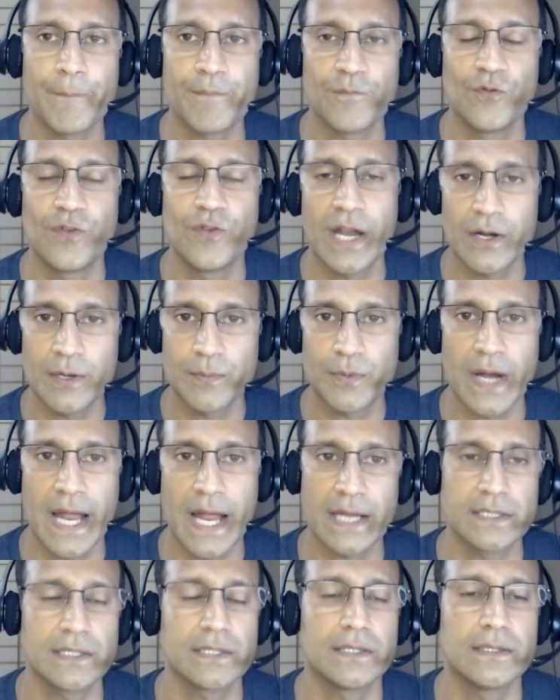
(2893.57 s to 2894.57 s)
Very
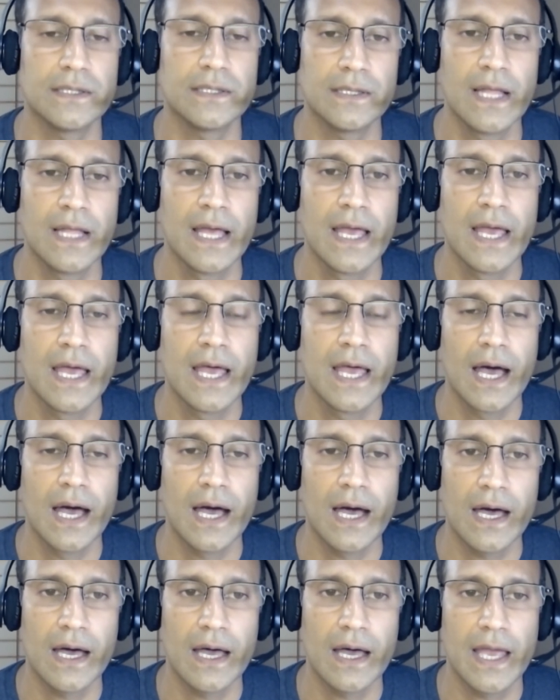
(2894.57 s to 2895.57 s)
practical.
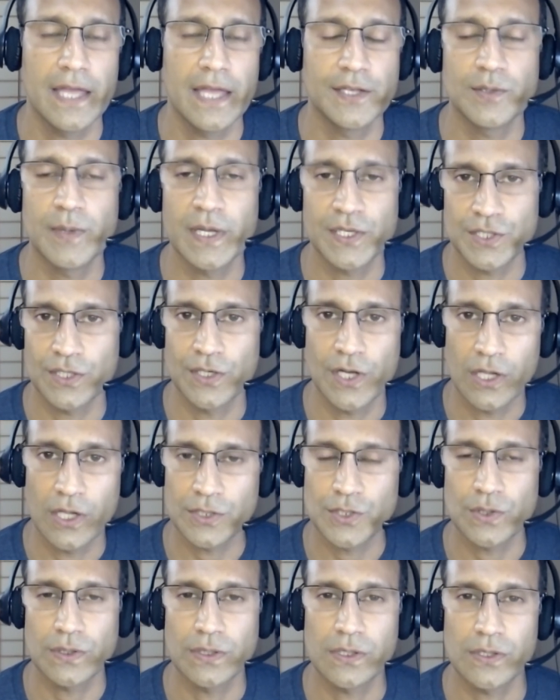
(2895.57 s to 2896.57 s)
And you mentioned
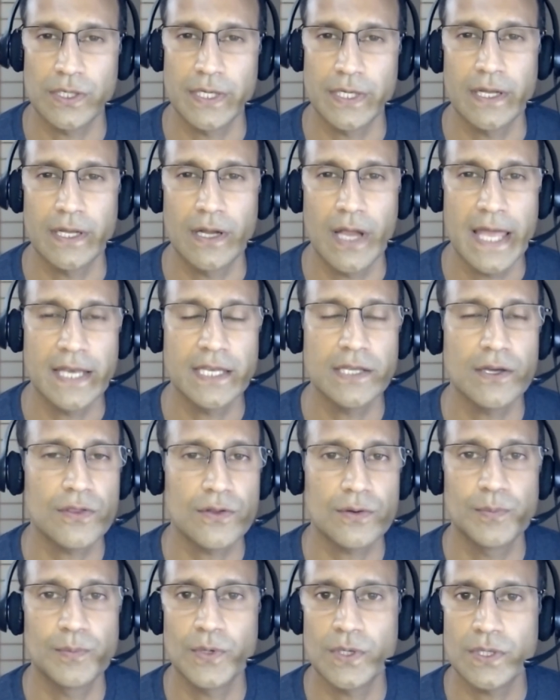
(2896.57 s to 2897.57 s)
Ultra Learning. Any
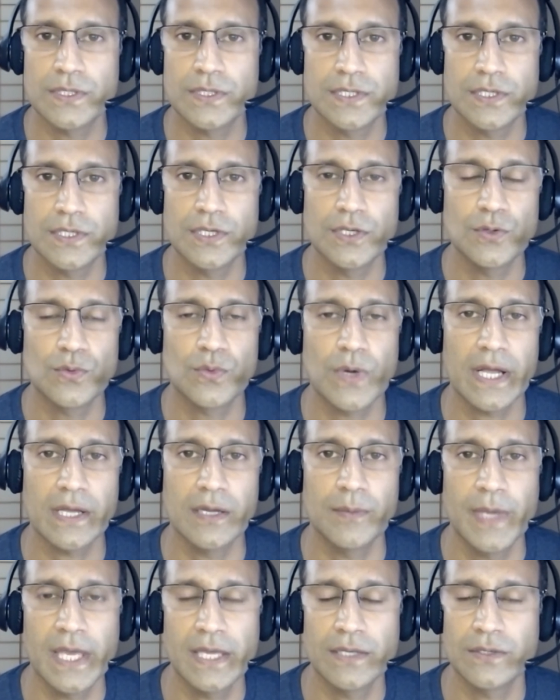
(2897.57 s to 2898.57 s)
other books you
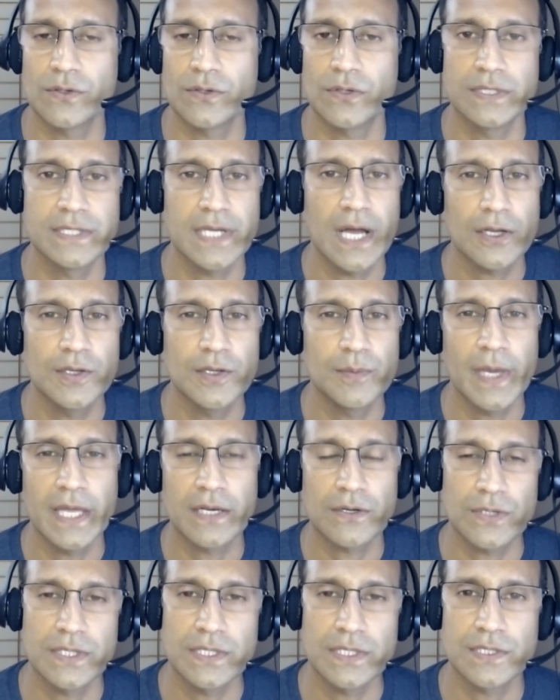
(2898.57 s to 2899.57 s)
recommend, or
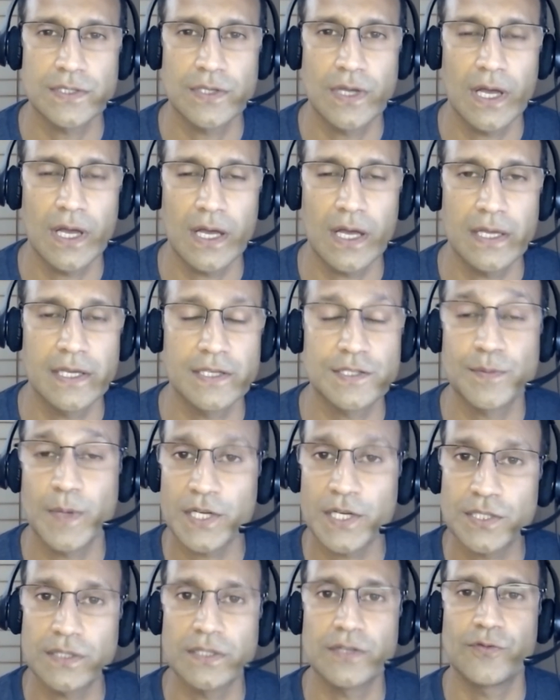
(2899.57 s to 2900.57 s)
documentaries,
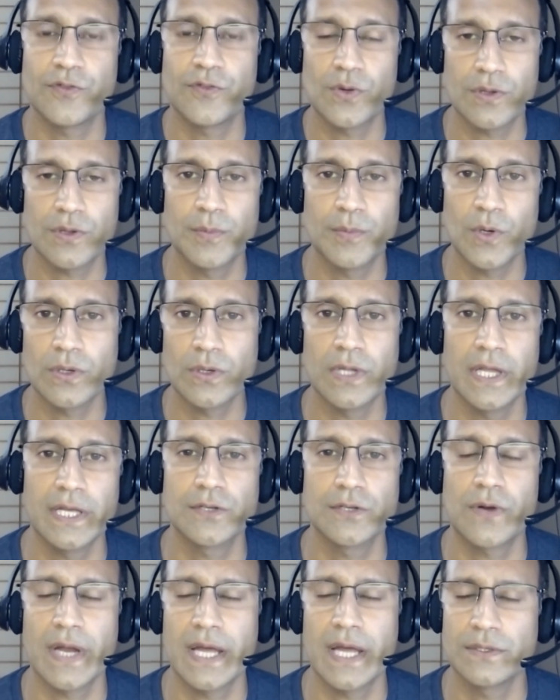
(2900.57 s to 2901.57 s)
especially for the
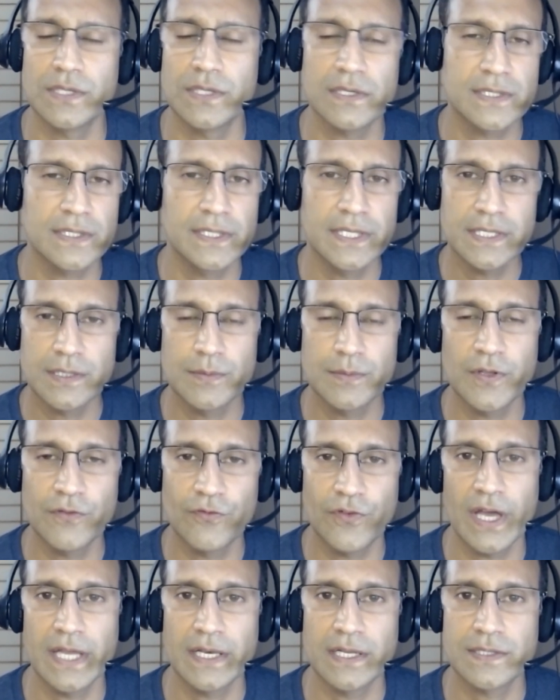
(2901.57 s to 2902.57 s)
Boglehead crowd? Doesn't need to be
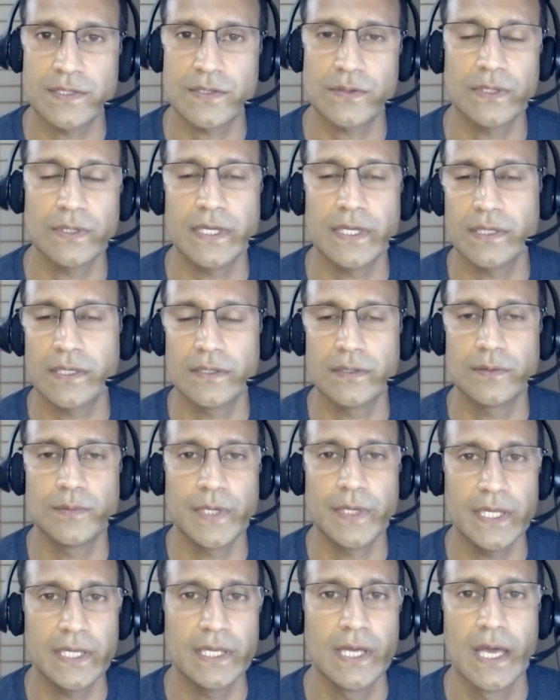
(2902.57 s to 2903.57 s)
finance related, could
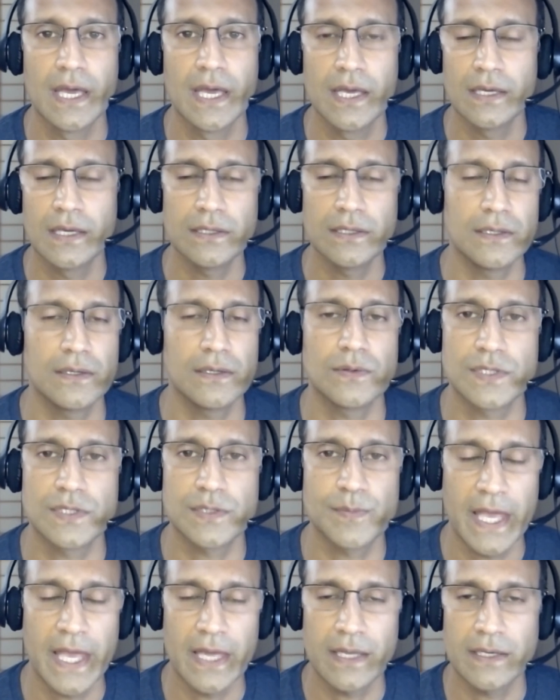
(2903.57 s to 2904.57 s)
be, you know,
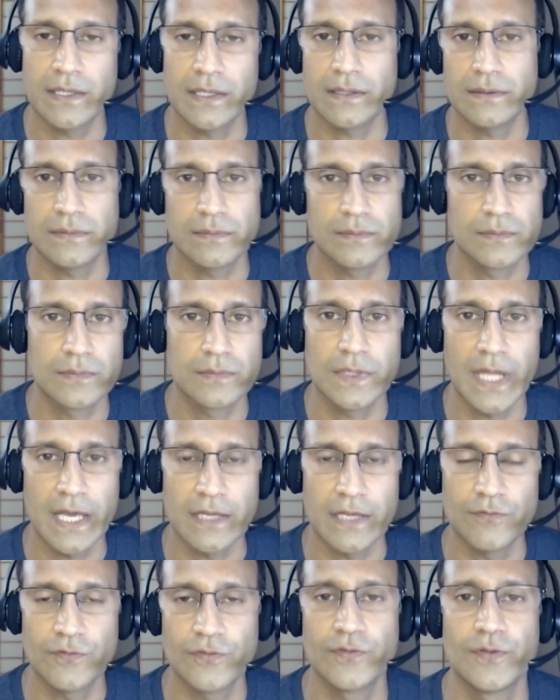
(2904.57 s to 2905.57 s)
spanning
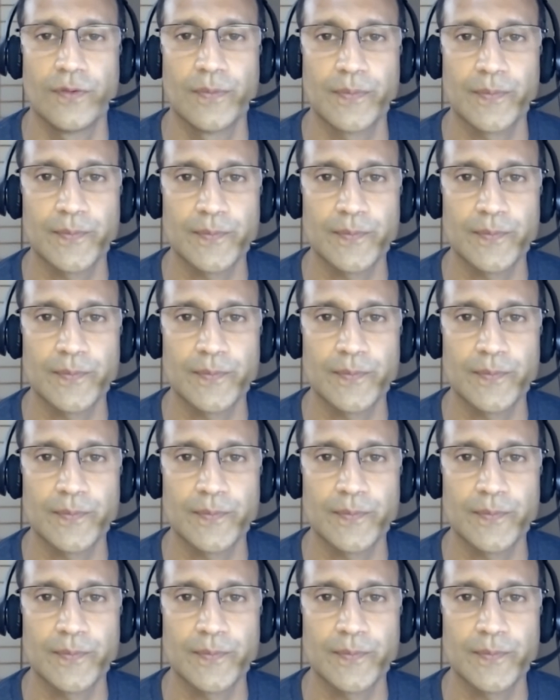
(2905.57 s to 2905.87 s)
life.